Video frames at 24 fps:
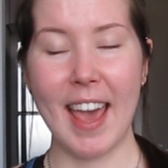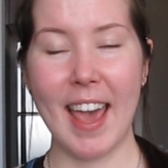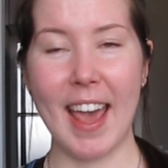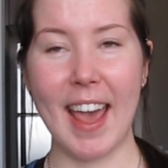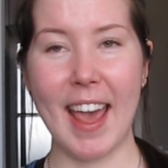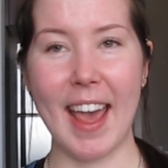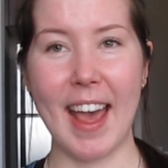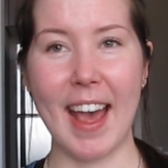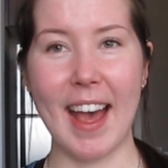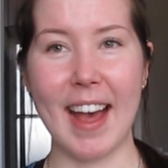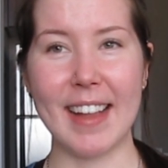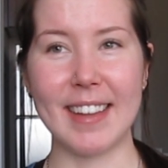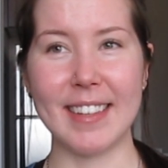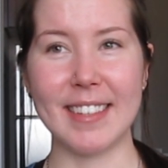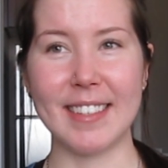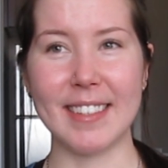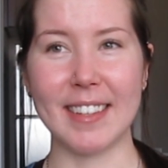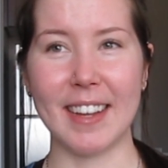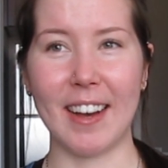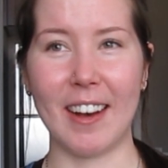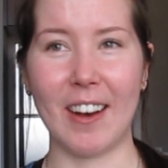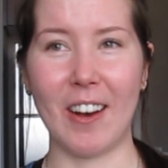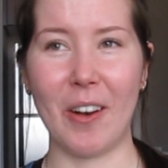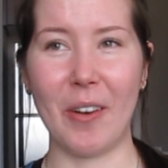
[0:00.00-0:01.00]
And
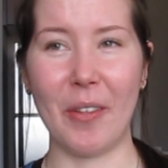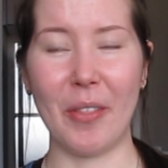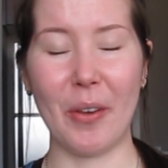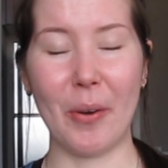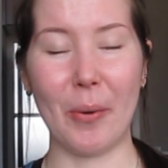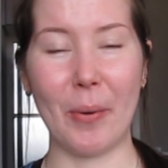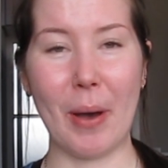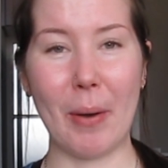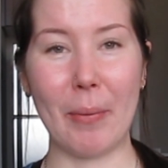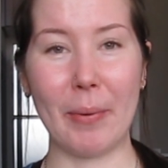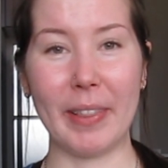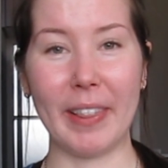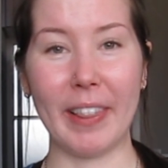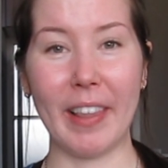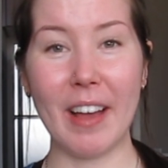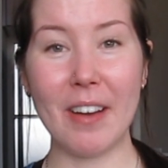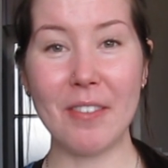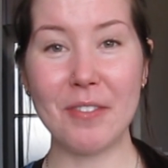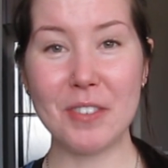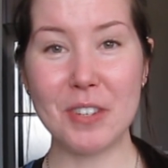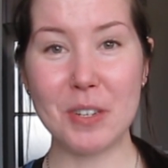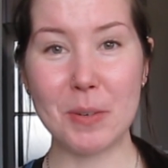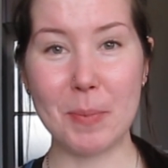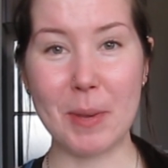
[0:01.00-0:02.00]
although I would
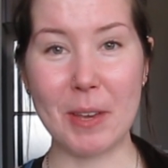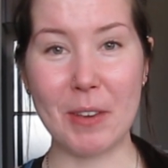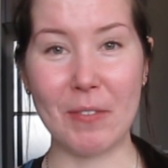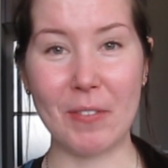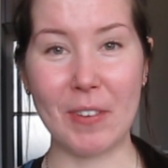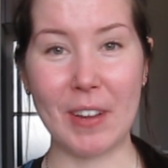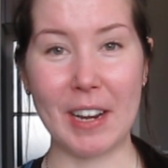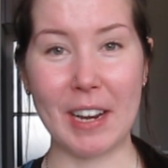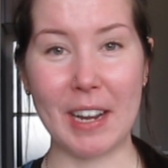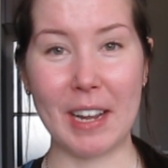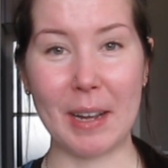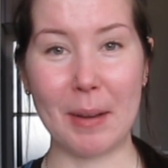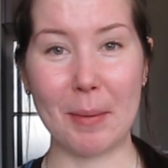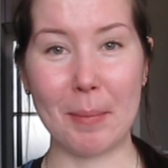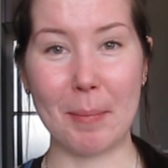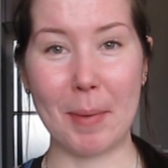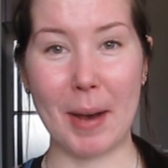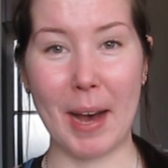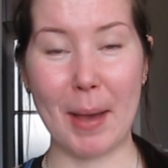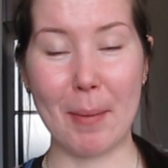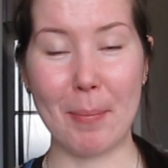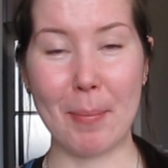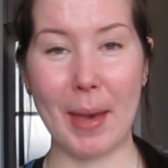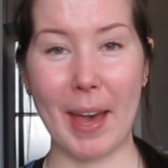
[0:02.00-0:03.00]
love to be feeding
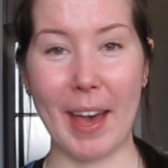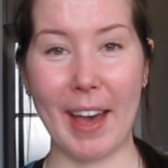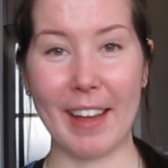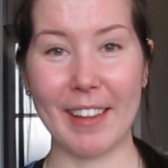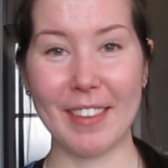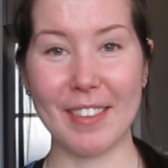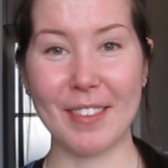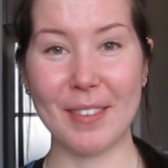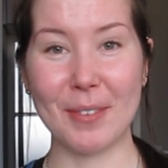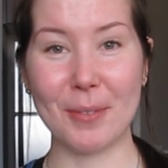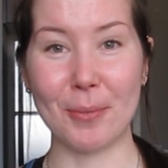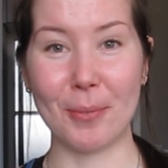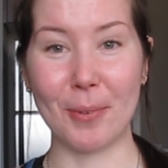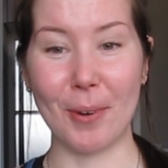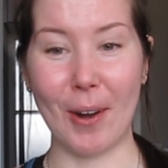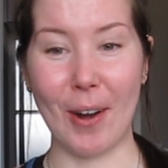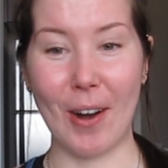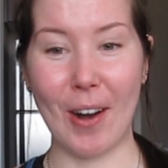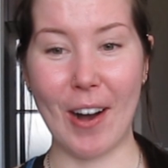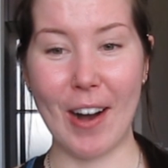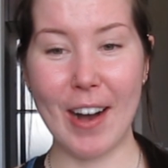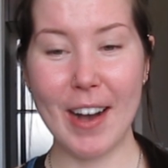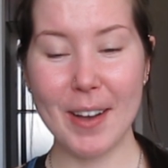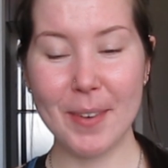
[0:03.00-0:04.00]
my pets
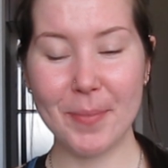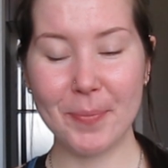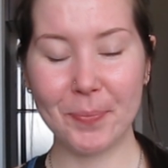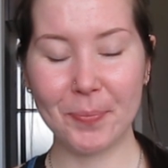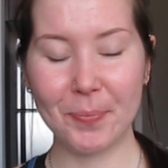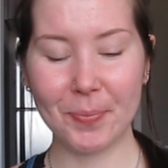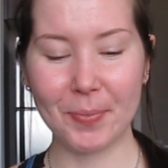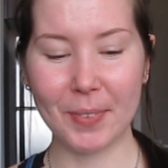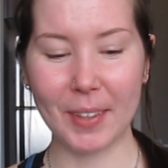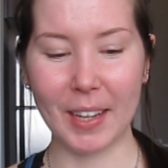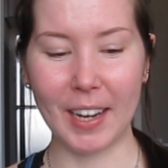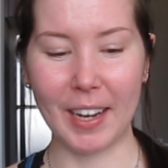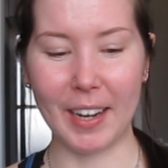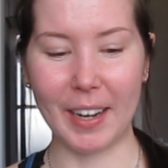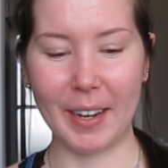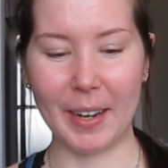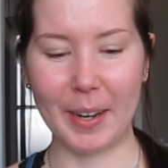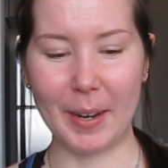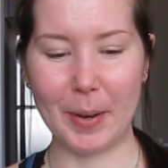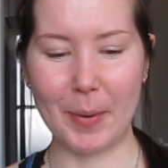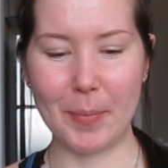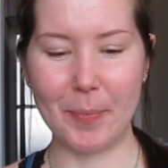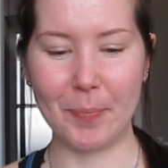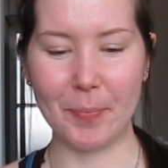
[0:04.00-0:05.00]
raw,
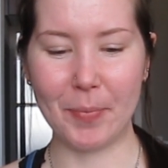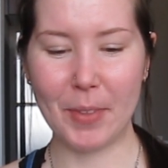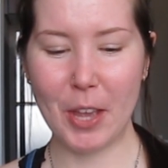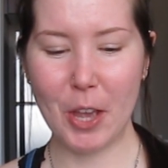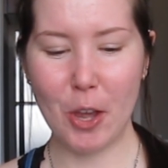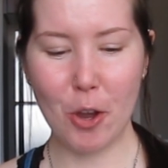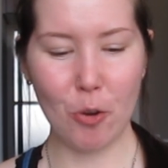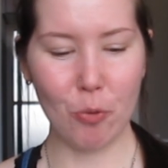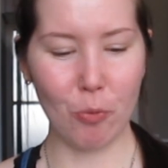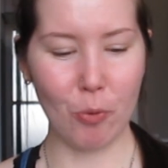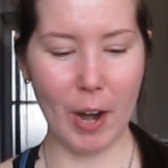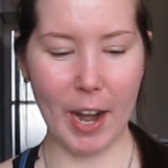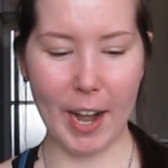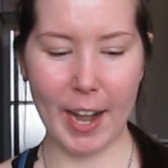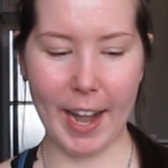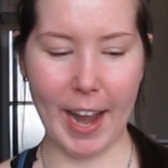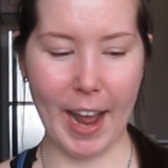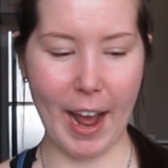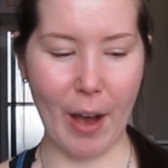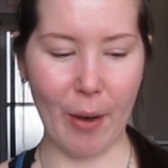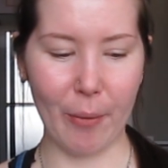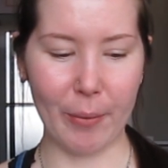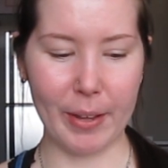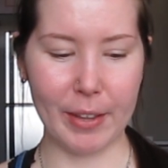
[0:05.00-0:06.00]
right
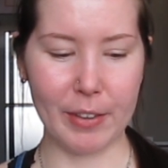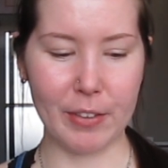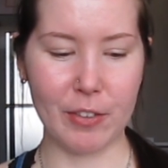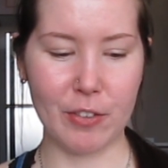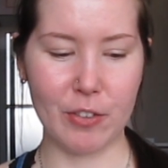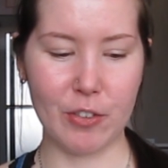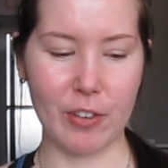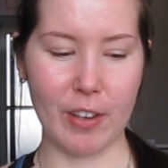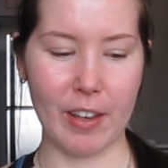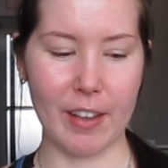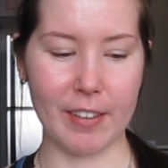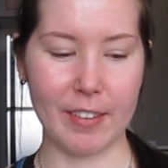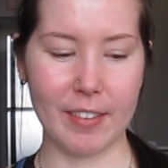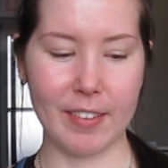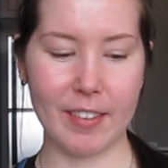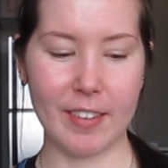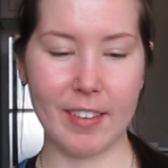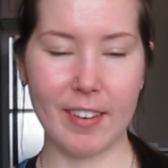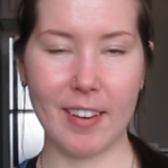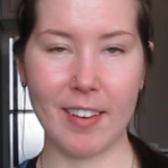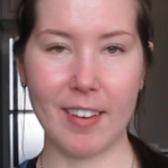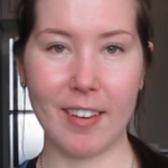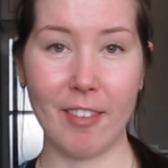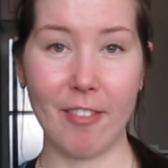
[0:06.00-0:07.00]
now it's
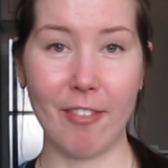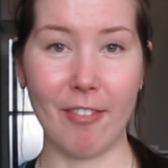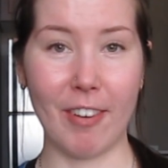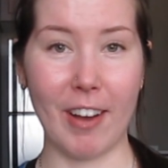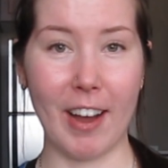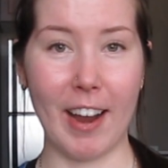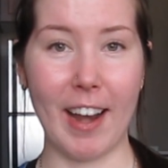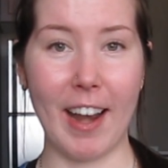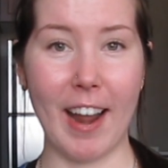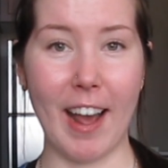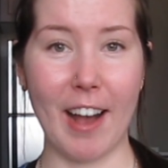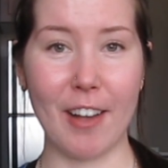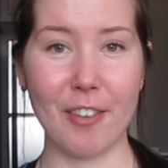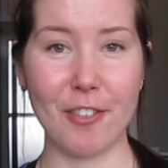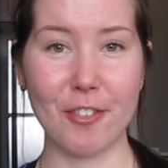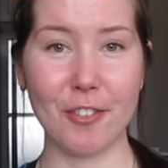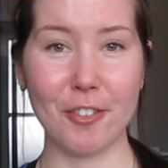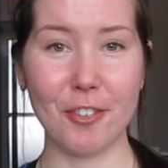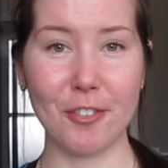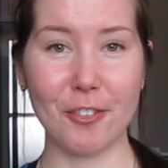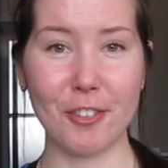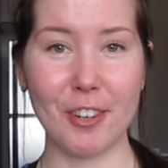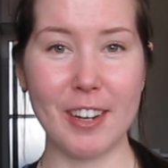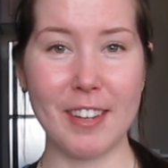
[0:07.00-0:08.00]
just
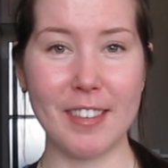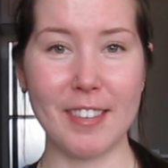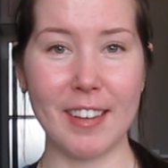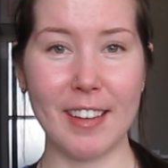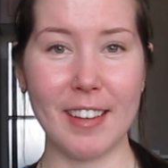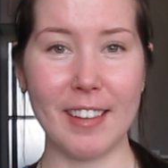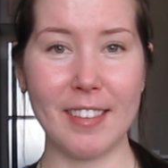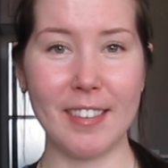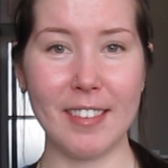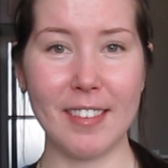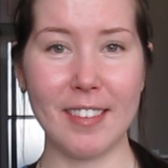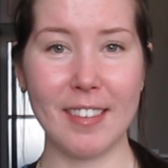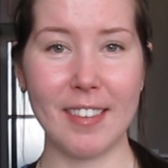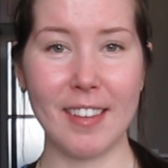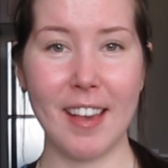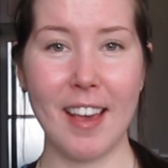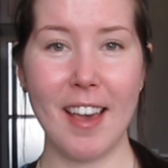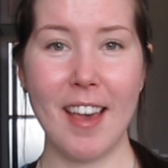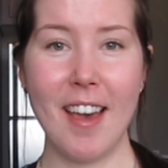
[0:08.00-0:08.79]
financial reasons.